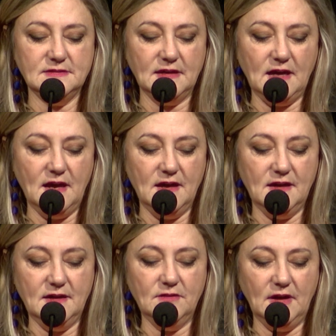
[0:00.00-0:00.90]

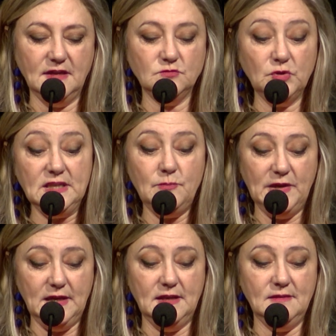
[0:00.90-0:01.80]
has really
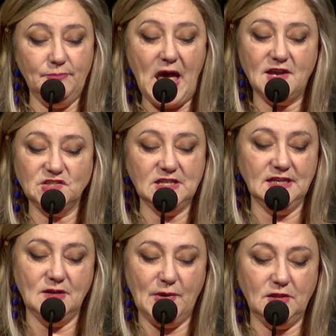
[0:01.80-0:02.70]
been passionate
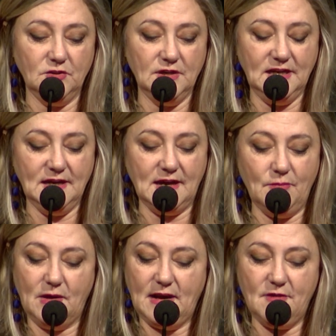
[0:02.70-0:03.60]
about learning
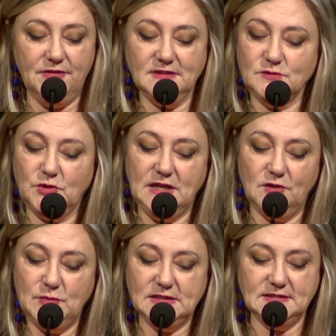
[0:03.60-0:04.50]
about how things work here in
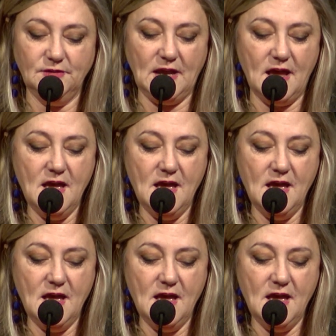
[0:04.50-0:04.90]
Minnesota.